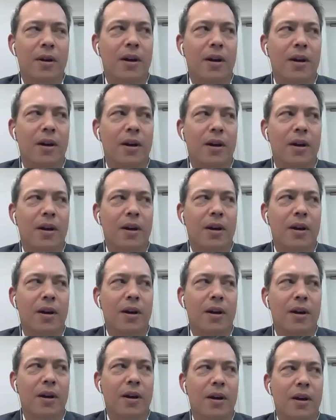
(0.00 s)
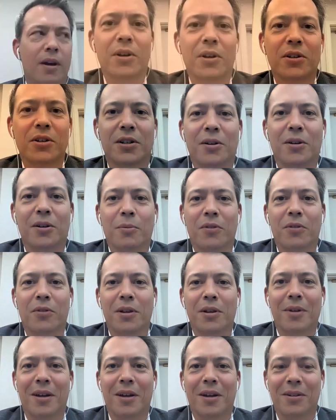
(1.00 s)
I can jump in with a question. Hopefully I'm
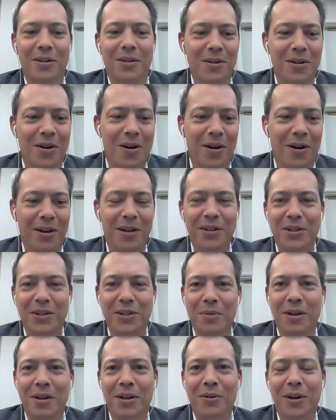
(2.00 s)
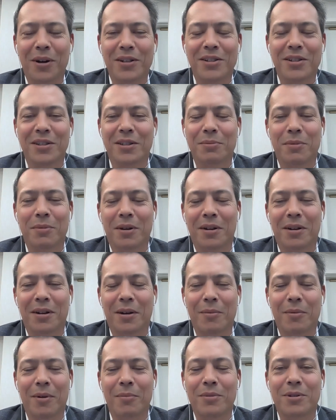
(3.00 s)
not hogging too many questions, but
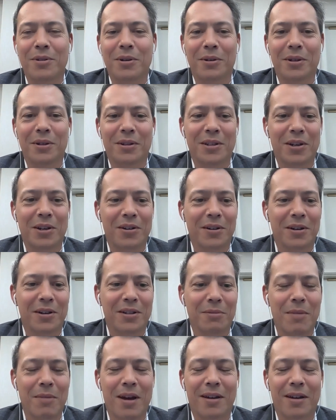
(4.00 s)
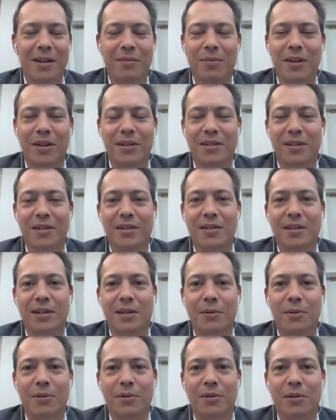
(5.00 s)
I'm so curious, Maggie, because
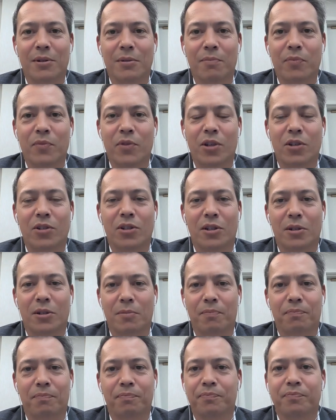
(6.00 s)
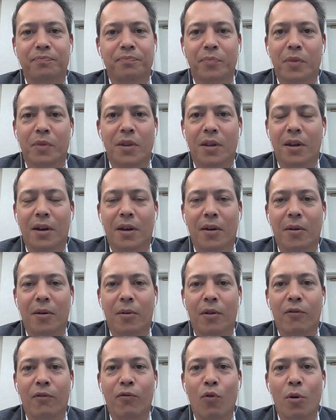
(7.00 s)
it was such an
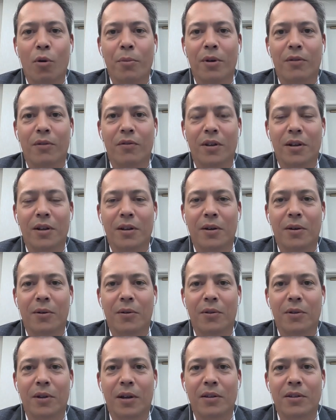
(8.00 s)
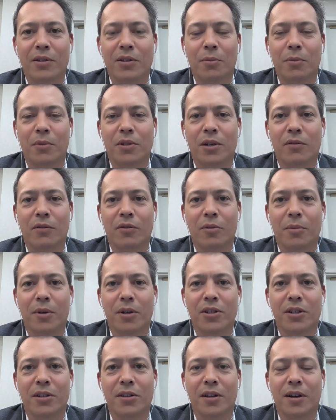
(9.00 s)
informative video and so much
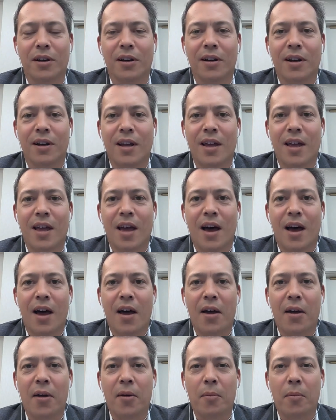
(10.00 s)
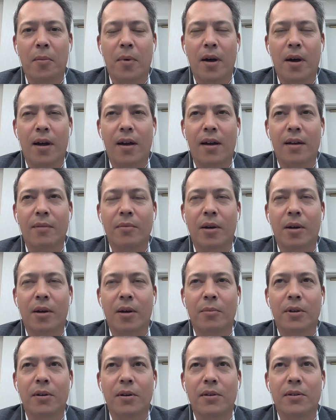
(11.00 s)
information there. I'm
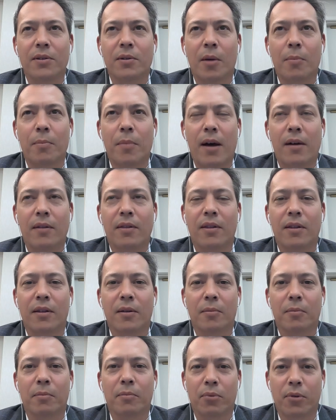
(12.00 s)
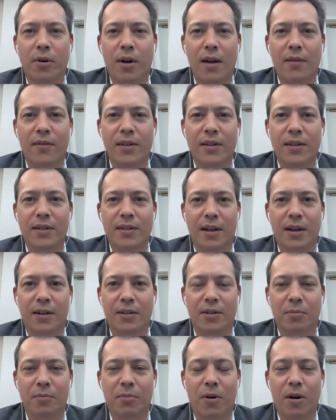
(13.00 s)
curious about the private
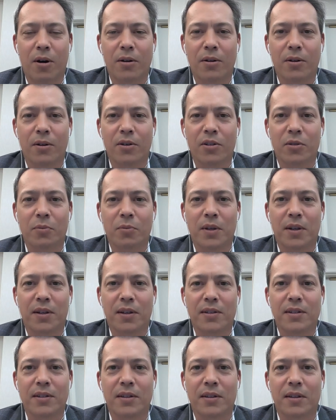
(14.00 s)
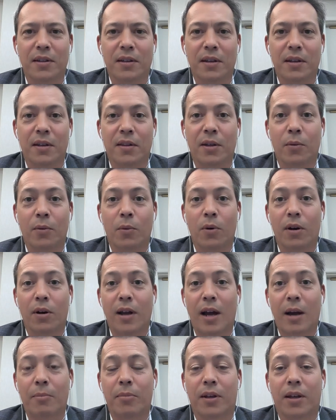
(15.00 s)
sector partners, because in the award
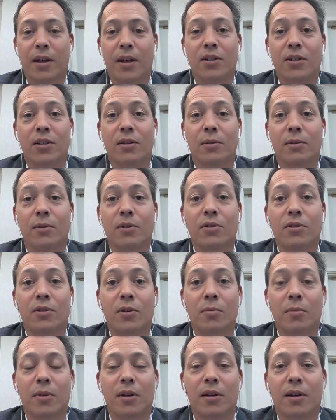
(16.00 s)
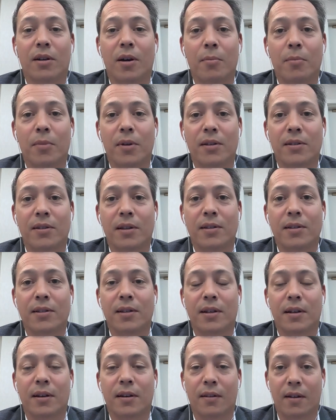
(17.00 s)
application, there were so many companies
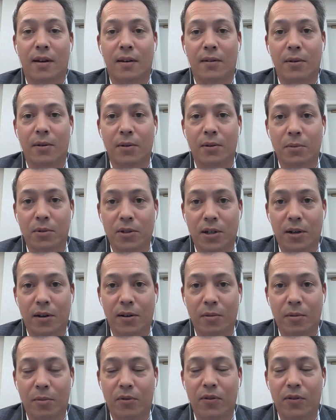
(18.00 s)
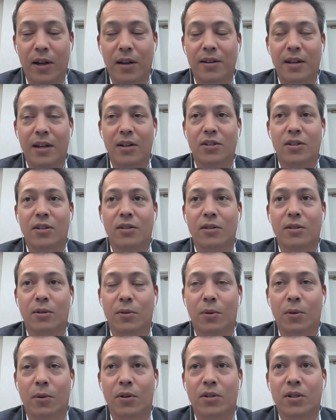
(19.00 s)
listed, and a lot of those were charitable foundations, of
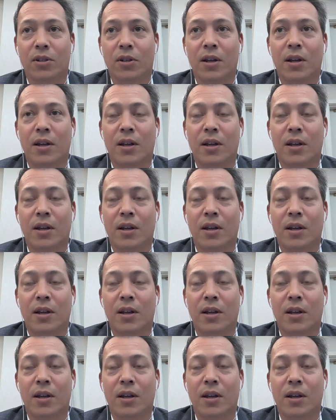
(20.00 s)
course.